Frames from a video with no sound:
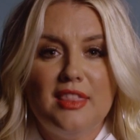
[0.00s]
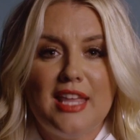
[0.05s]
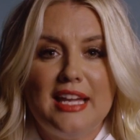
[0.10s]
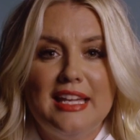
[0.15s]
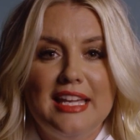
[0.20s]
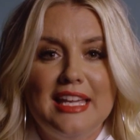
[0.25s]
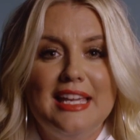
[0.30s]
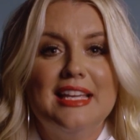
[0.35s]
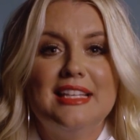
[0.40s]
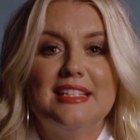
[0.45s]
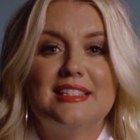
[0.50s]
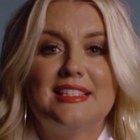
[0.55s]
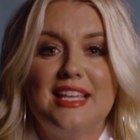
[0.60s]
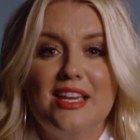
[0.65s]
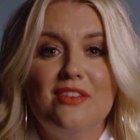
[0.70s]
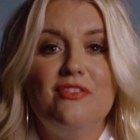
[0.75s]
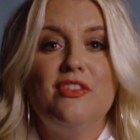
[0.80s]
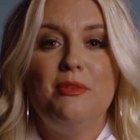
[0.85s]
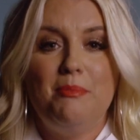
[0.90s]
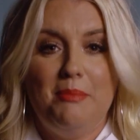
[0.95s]
that He has
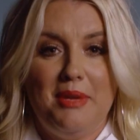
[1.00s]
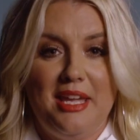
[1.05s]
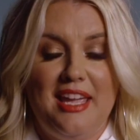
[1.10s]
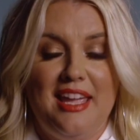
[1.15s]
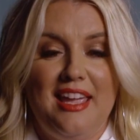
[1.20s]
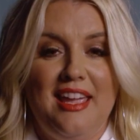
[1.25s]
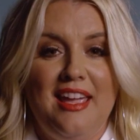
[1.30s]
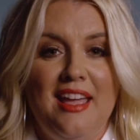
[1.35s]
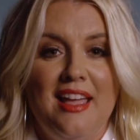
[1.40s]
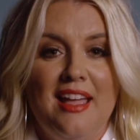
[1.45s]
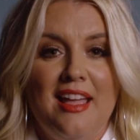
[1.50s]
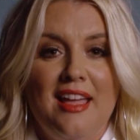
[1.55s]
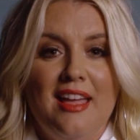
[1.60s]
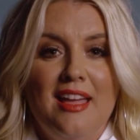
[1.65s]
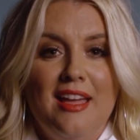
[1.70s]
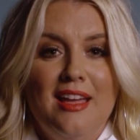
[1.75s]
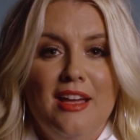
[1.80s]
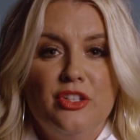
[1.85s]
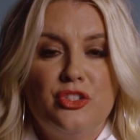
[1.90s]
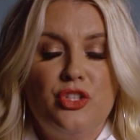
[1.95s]
given me
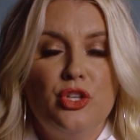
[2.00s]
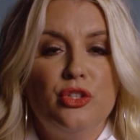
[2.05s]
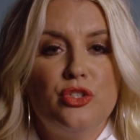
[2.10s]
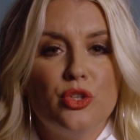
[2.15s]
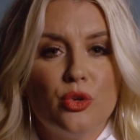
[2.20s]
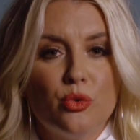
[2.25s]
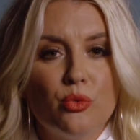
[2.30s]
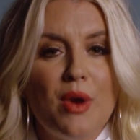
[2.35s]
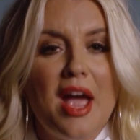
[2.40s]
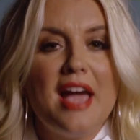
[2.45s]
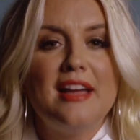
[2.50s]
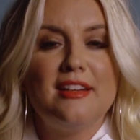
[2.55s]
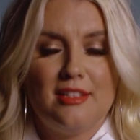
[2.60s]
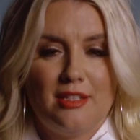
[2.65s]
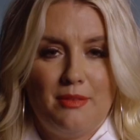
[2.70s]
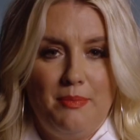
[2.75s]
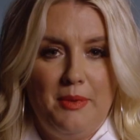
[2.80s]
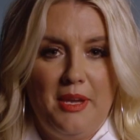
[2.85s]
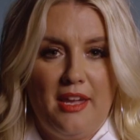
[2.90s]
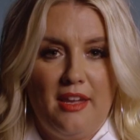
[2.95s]
to
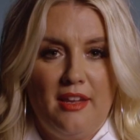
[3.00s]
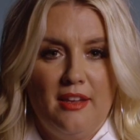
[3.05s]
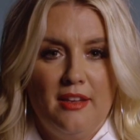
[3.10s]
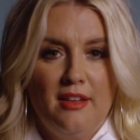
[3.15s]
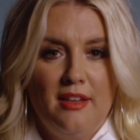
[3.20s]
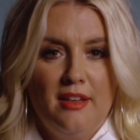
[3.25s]
direct me,